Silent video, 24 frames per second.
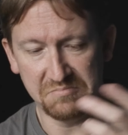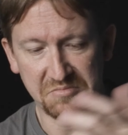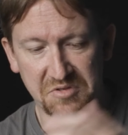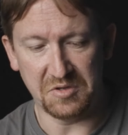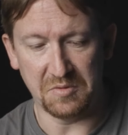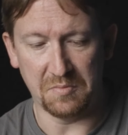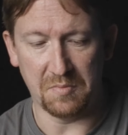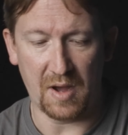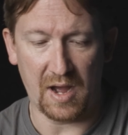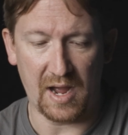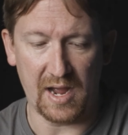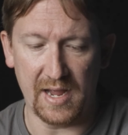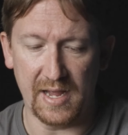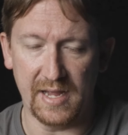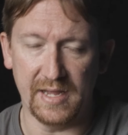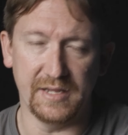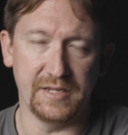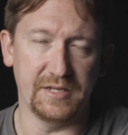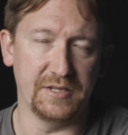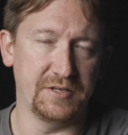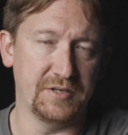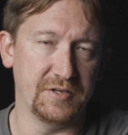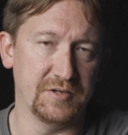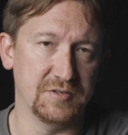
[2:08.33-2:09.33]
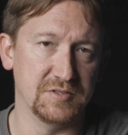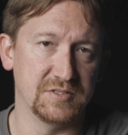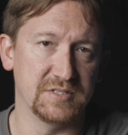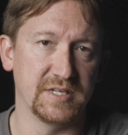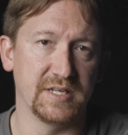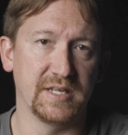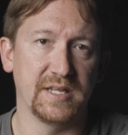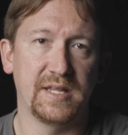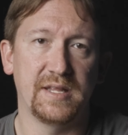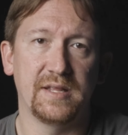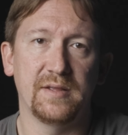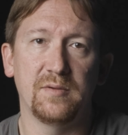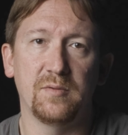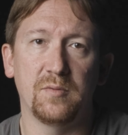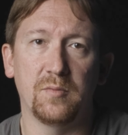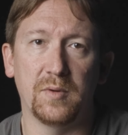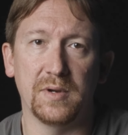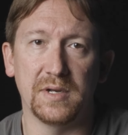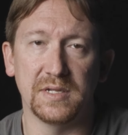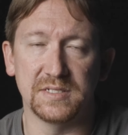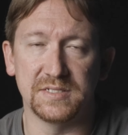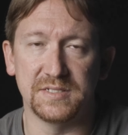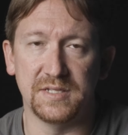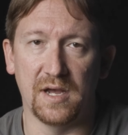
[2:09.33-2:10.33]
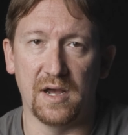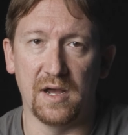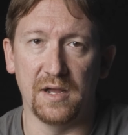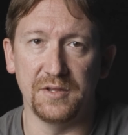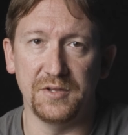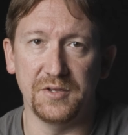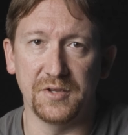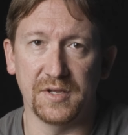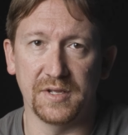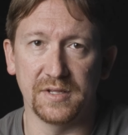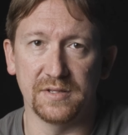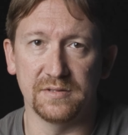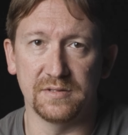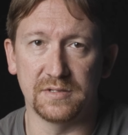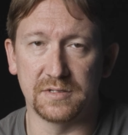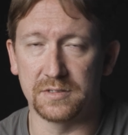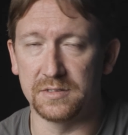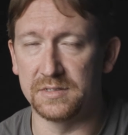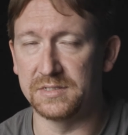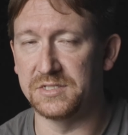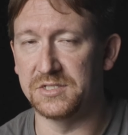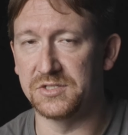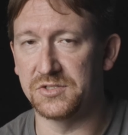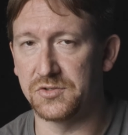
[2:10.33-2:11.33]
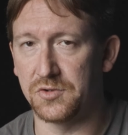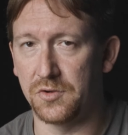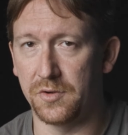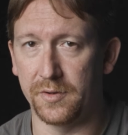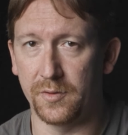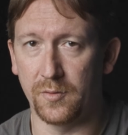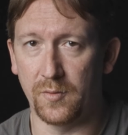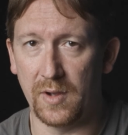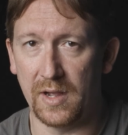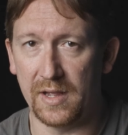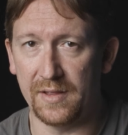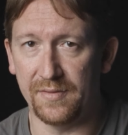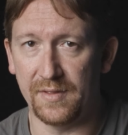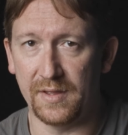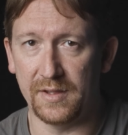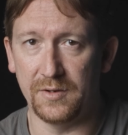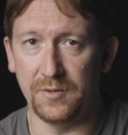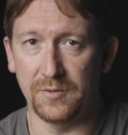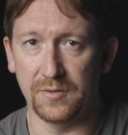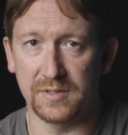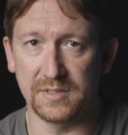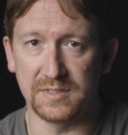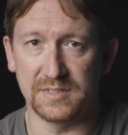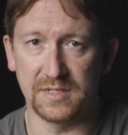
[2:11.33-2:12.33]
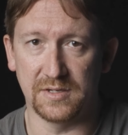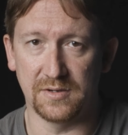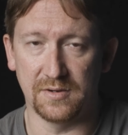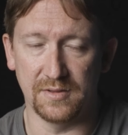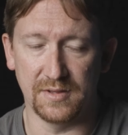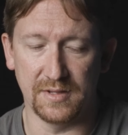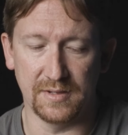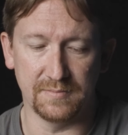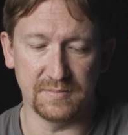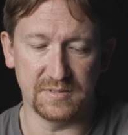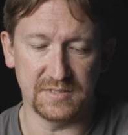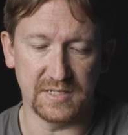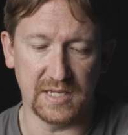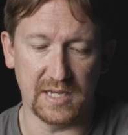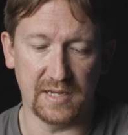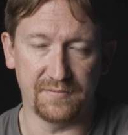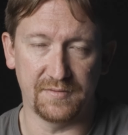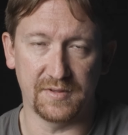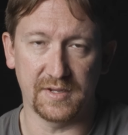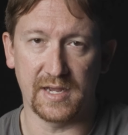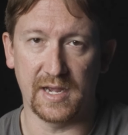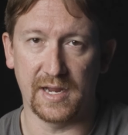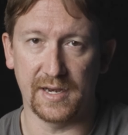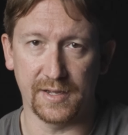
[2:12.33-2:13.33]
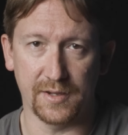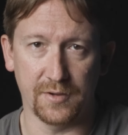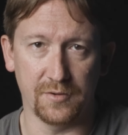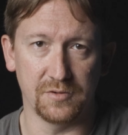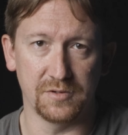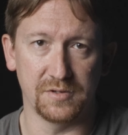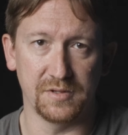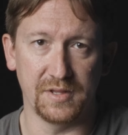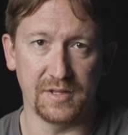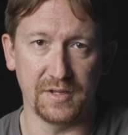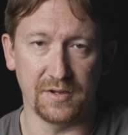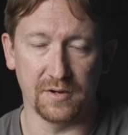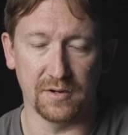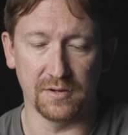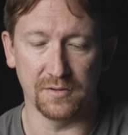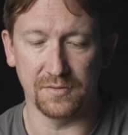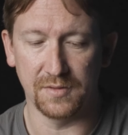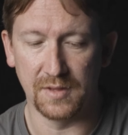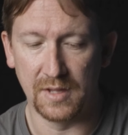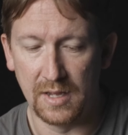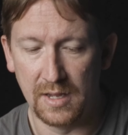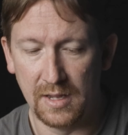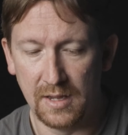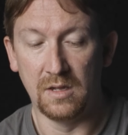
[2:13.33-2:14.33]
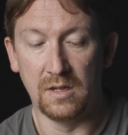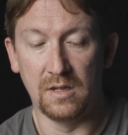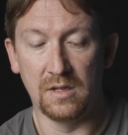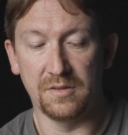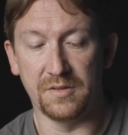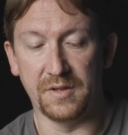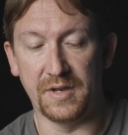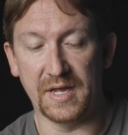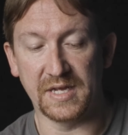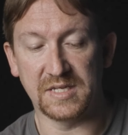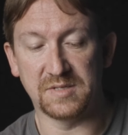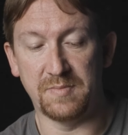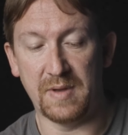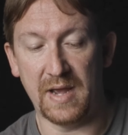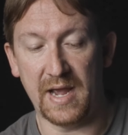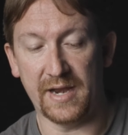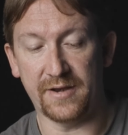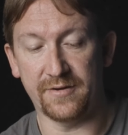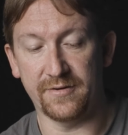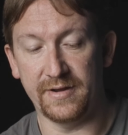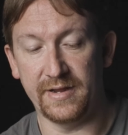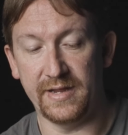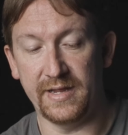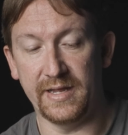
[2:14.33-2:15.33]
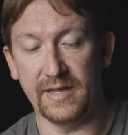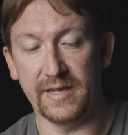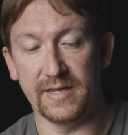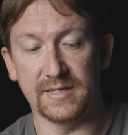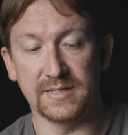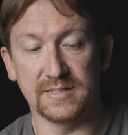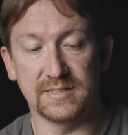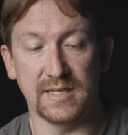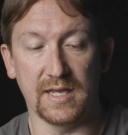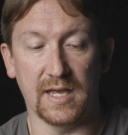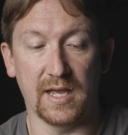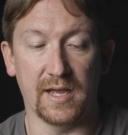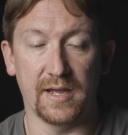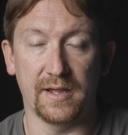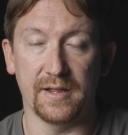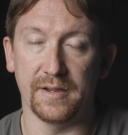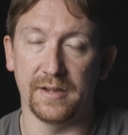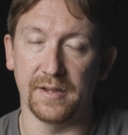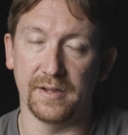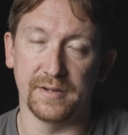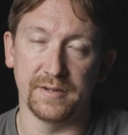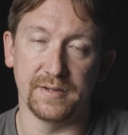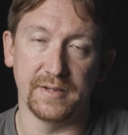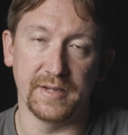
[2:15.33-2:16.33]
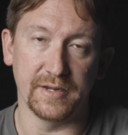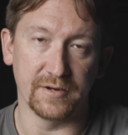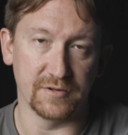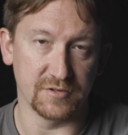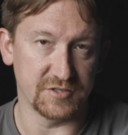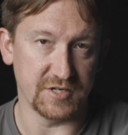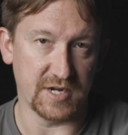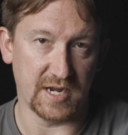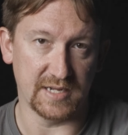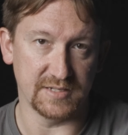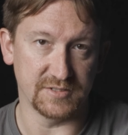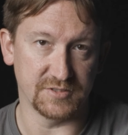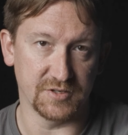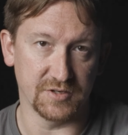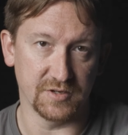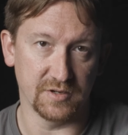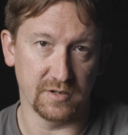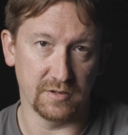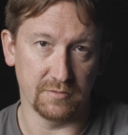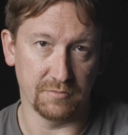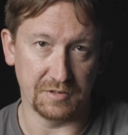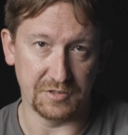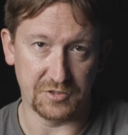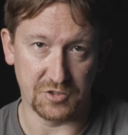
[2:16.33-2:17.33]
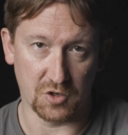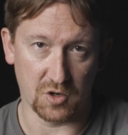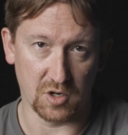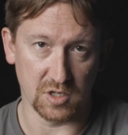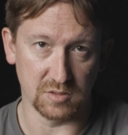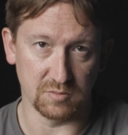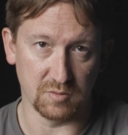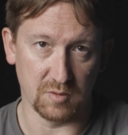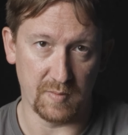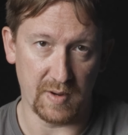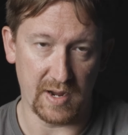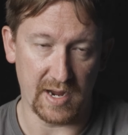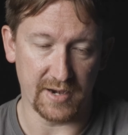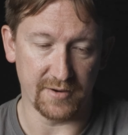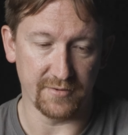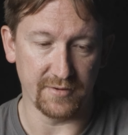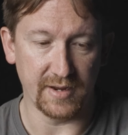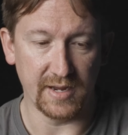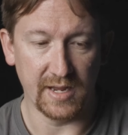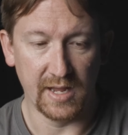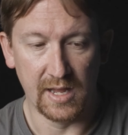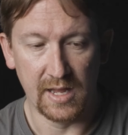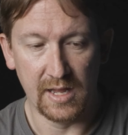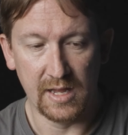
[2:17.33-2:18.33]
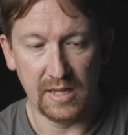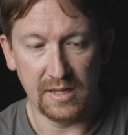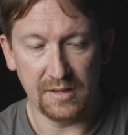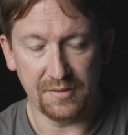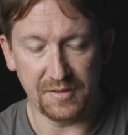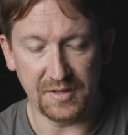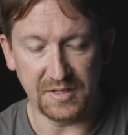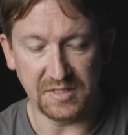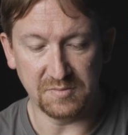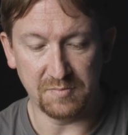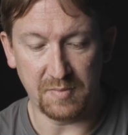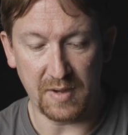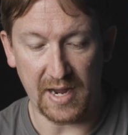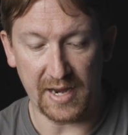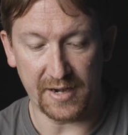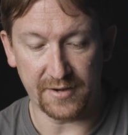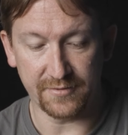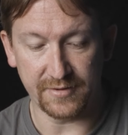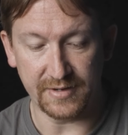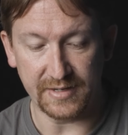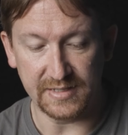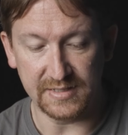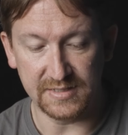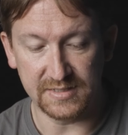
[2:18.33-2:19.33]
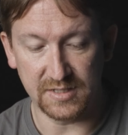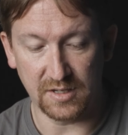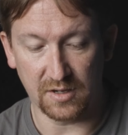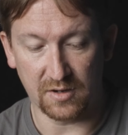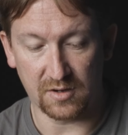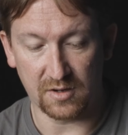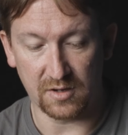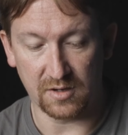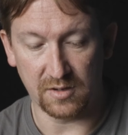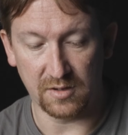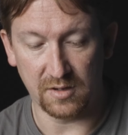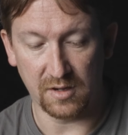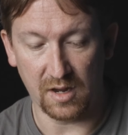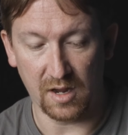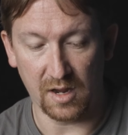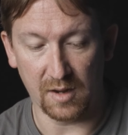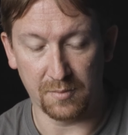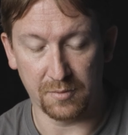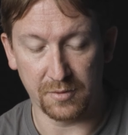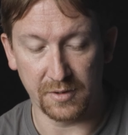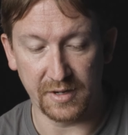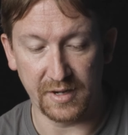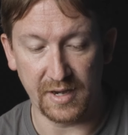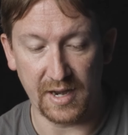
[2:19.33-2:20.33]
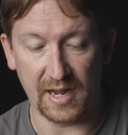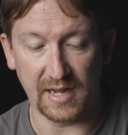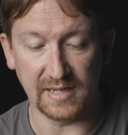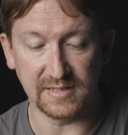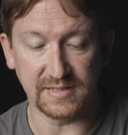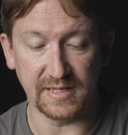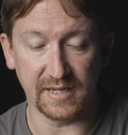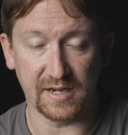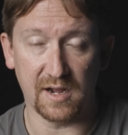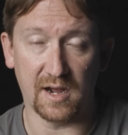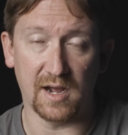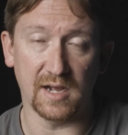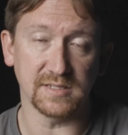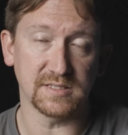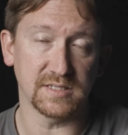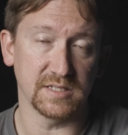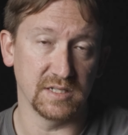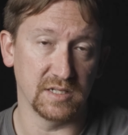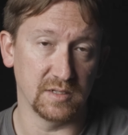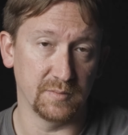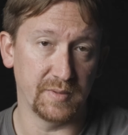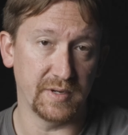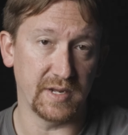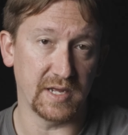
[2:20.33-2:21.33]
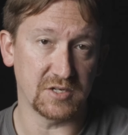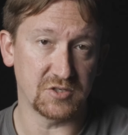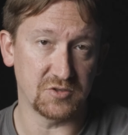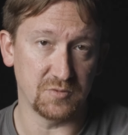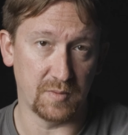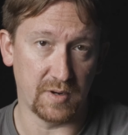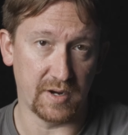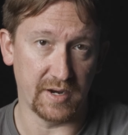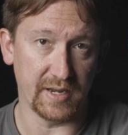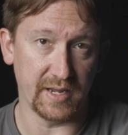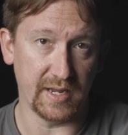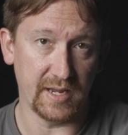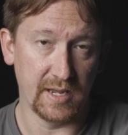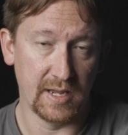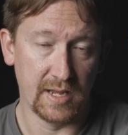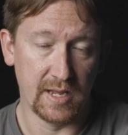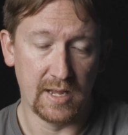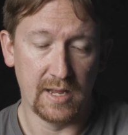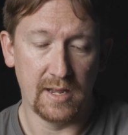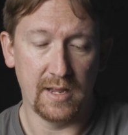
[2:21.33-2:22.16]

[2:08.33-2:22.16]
You buy it, you use it. When it's done, you can literally just throw it away. They do consider them safe to kind of go into the earth. The next battery is an Energizer rechargeable battery. These batteries are pretty nice. They cost a little bit extra money.